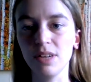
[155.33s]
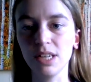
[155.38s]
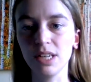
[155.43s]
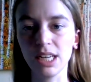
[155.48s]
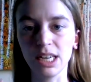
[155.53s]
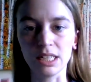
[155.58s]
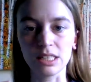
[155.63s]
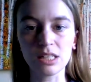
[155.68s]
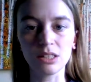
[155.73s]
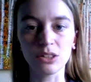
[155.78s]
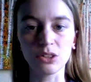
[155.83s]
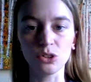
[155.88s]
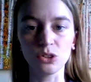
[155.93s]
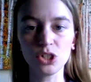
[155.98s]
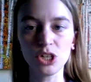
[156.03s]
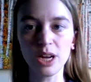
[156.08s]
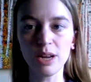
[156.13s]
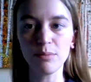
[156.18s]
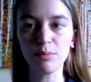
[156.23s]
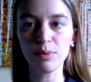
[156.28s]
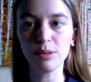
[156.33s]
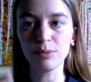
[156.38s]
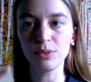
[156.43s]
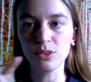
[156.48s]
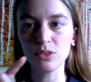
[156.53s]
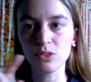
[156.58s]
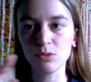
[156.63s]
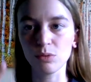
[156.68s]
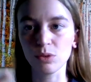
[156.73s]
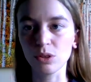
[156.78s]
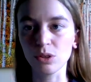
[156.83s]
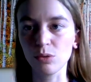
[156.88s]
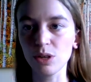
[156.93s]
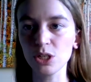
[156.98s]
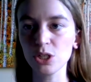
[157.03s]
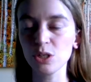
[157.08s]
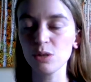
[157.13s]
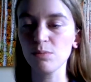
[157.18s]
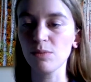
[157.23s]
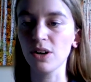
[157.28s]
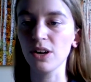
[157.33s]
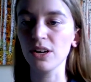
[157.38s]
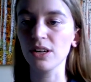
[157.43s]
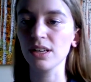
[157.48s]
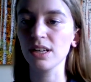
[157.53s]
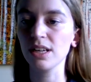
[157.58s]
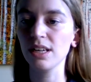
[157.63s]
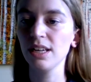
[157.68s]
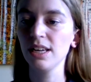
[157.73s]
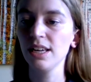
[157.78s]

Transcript: Again, it's a little chat bubbles with a question mark,